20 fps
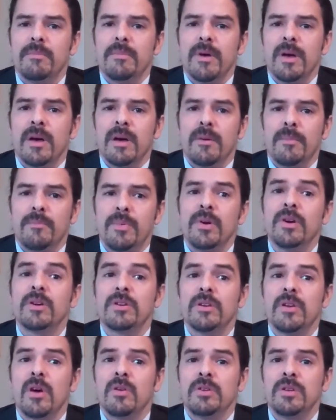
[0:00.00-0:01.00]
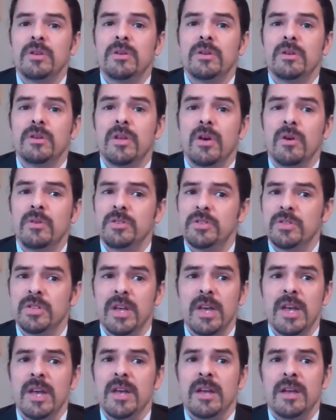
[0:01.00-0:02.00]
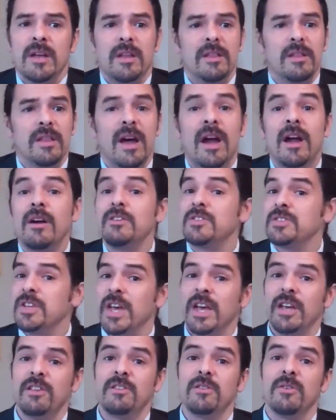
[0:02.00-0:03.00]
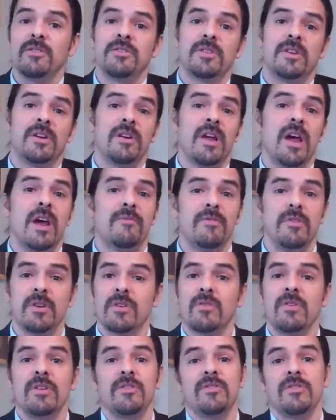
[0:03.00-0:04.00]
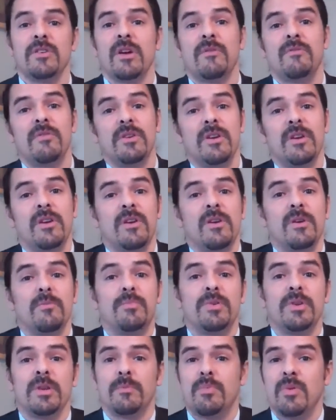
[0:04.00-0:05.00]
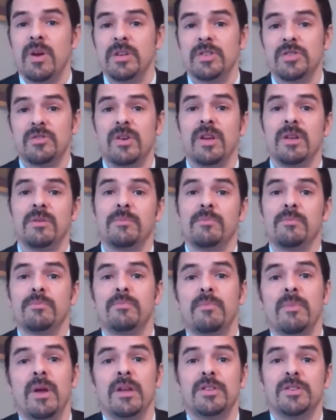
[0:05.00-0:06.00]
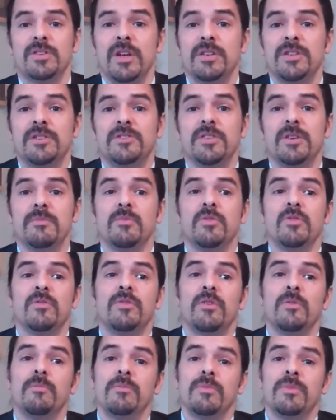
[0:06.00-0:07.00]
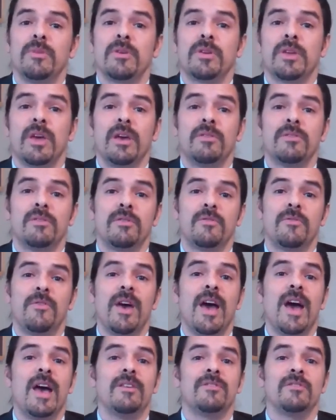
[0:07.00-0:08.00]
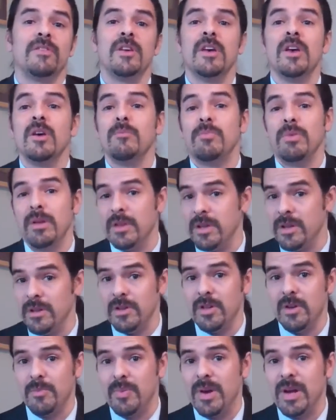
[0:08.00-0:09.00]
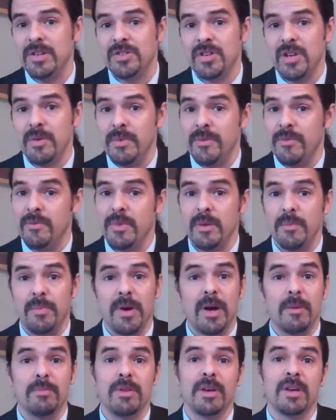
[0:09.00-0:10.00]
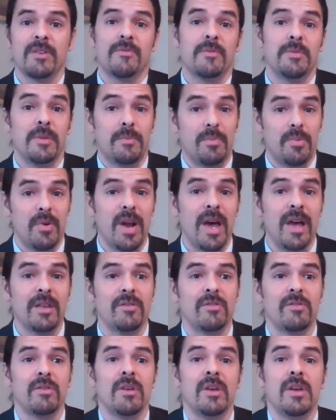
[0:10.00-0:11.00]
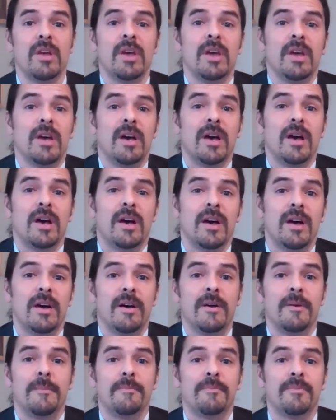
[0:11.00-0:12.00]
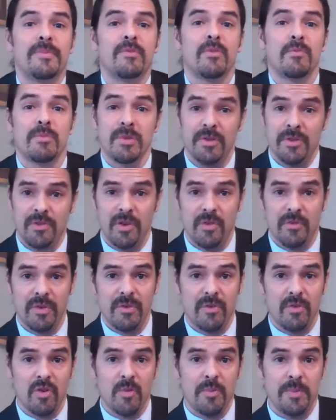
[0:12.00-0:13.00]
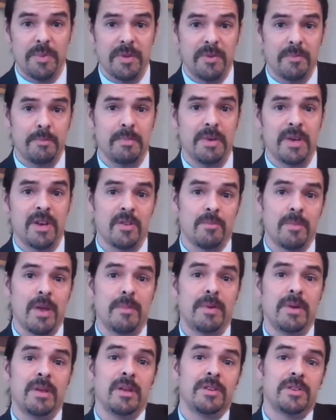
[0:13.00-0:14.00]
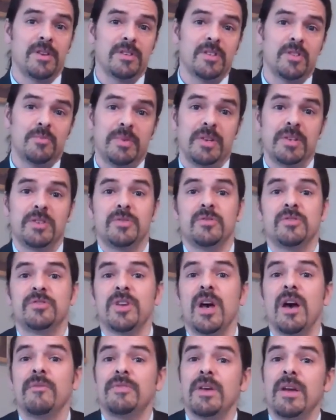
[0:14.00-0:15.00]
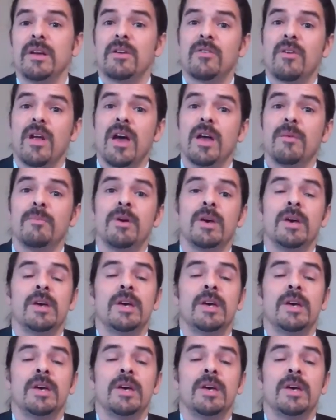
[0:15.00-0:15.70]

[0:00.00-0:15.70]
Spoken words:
book notes, large caseloads that are ever increasing every year and putting pressure on judges to move their cases fast, political pressure coming from the public, from the press, from conservative groups, because maybe a judge is being too soft on crime.